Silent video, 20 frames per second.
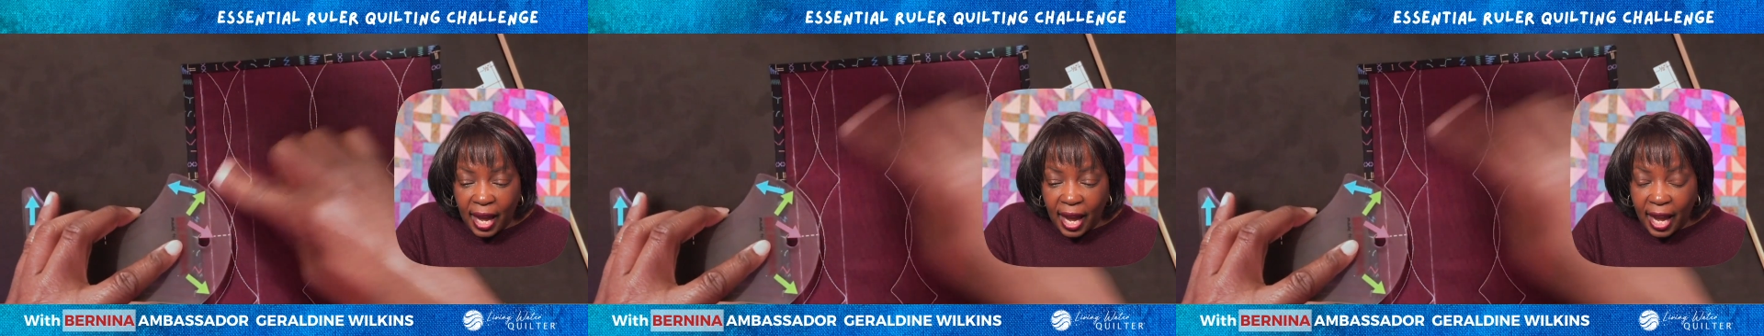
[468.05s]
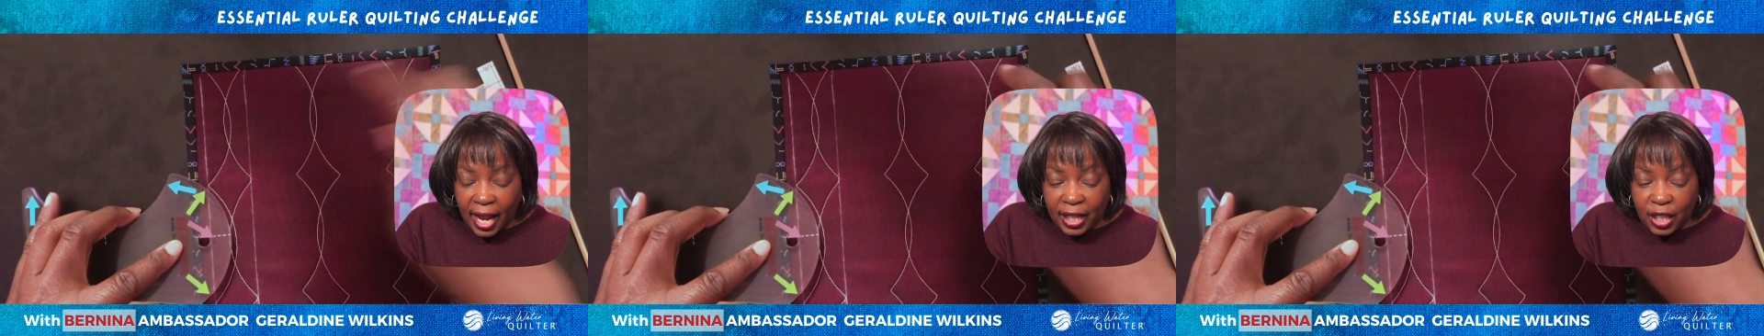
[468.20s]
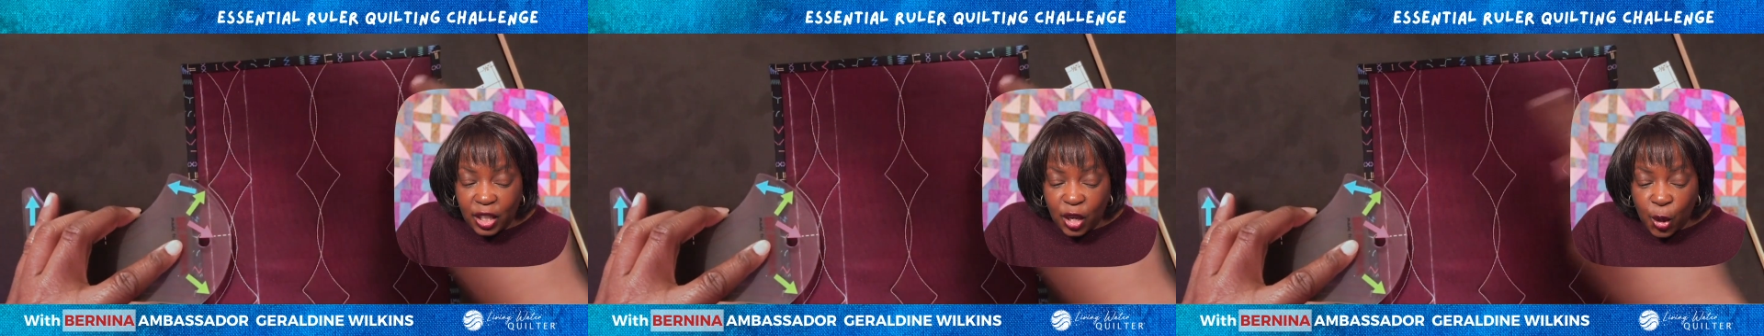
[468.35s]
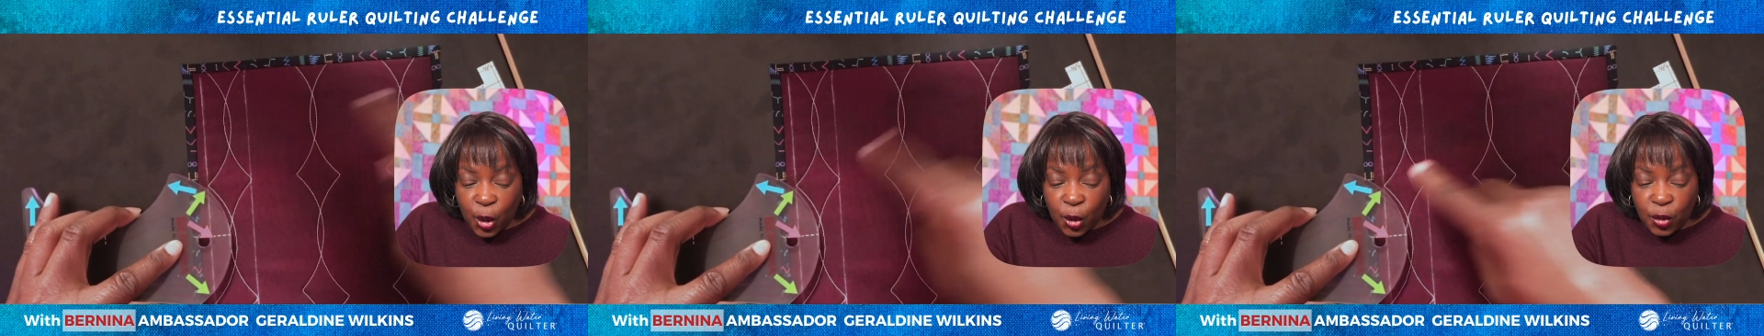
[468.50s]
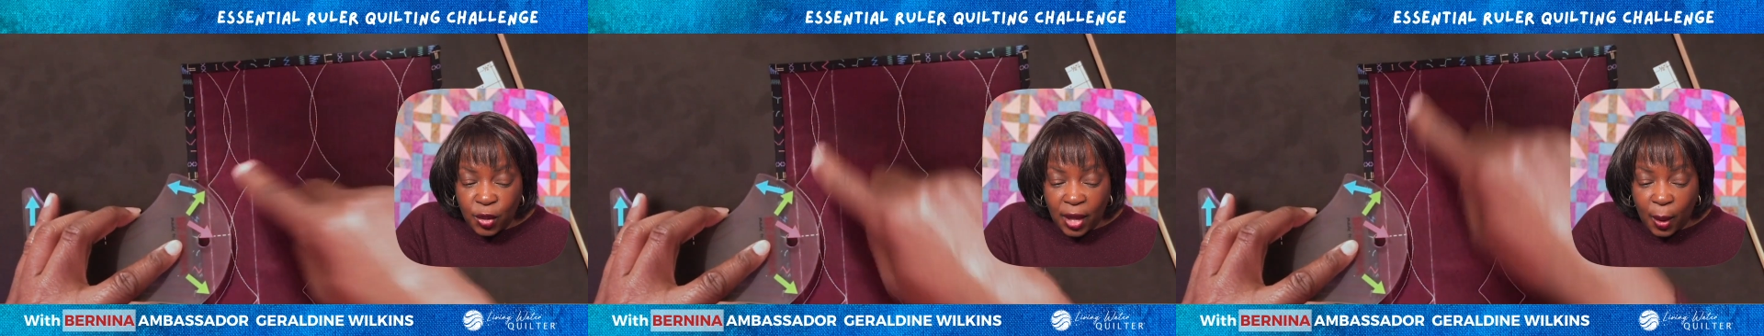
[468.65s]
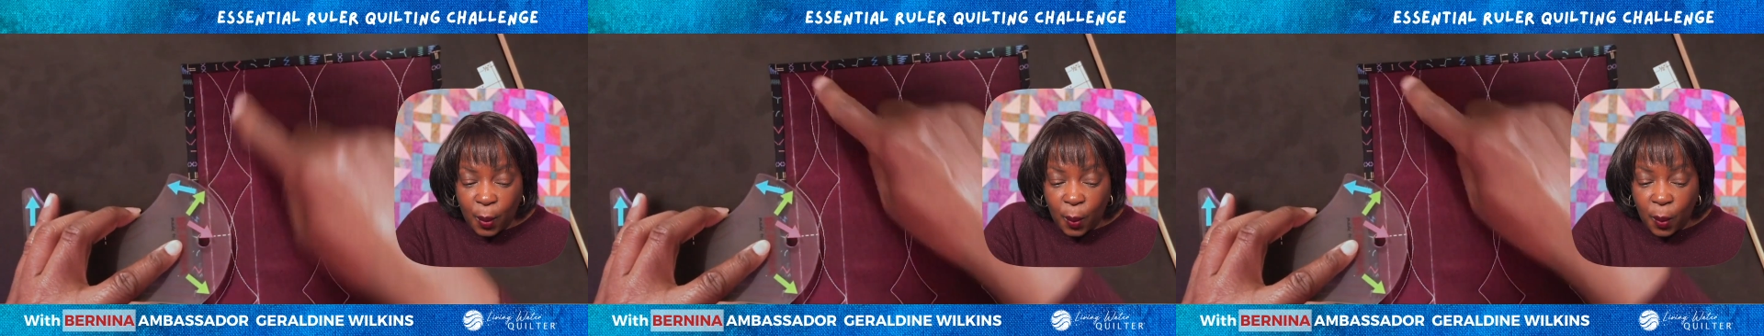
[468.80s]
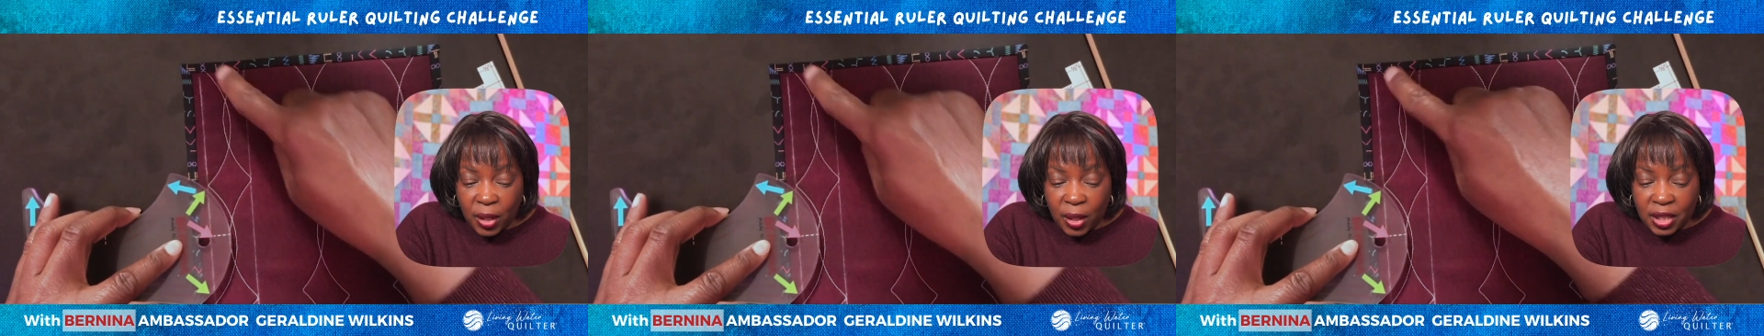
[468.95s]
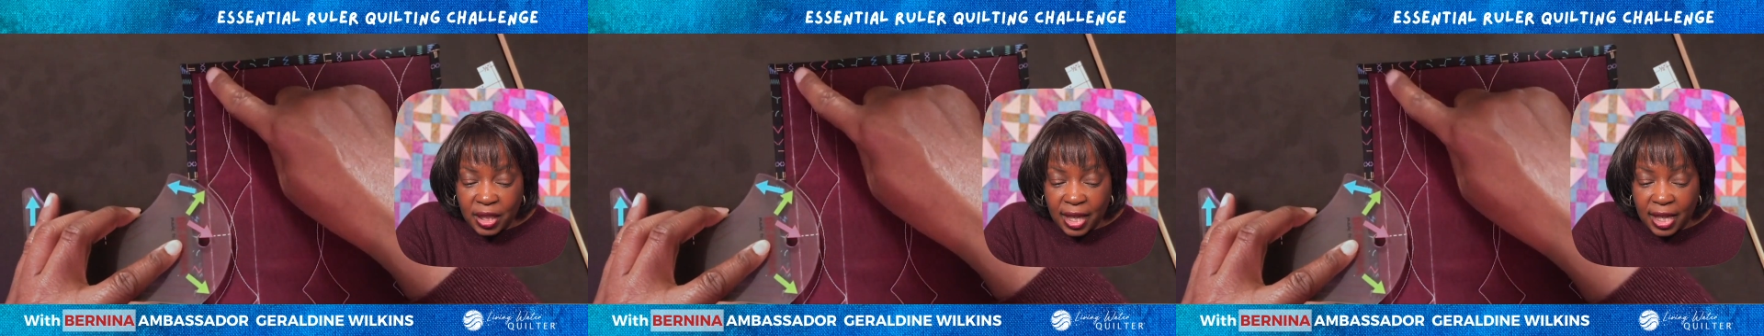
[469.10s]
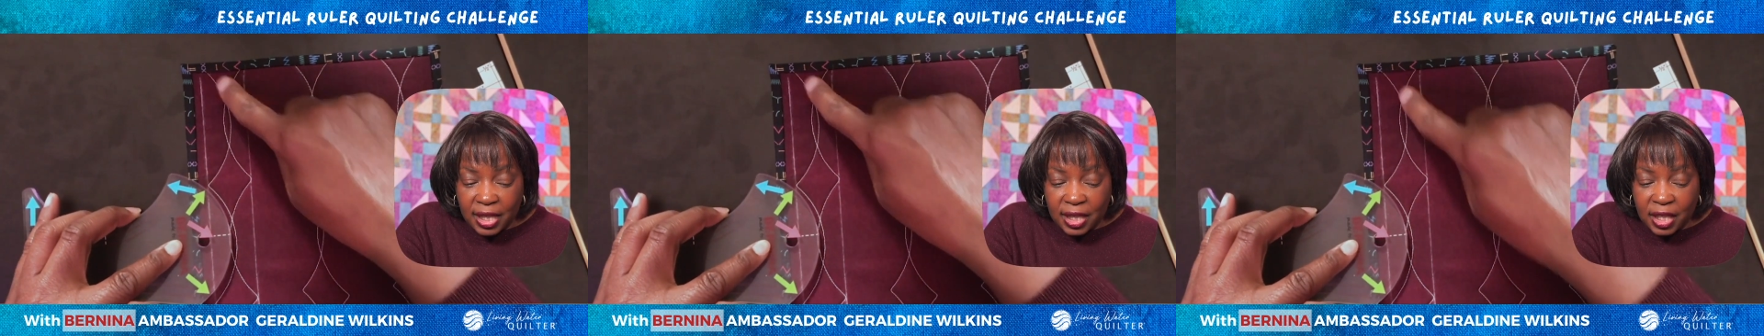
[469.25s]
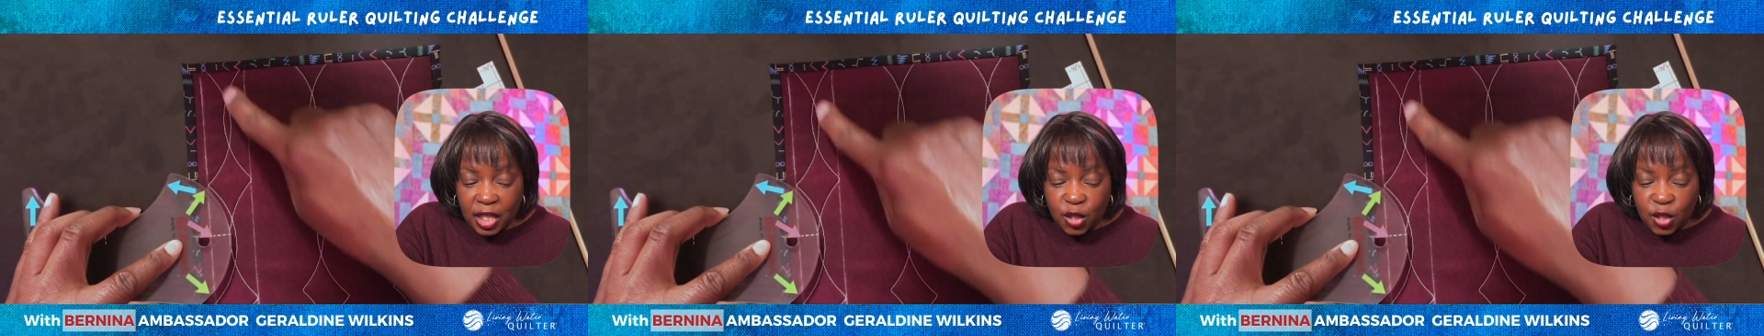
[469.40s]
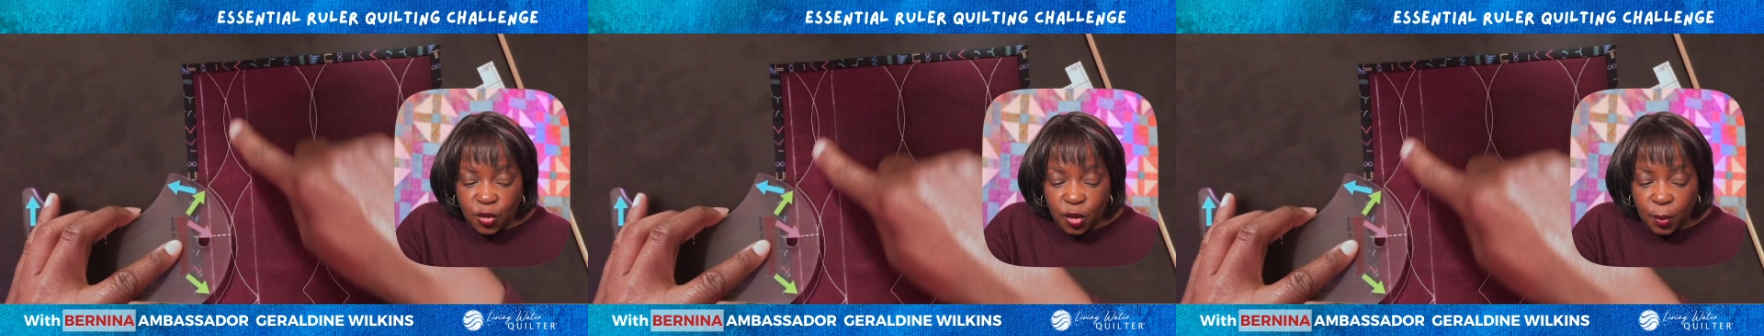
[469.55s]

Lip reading: I know that once I stitch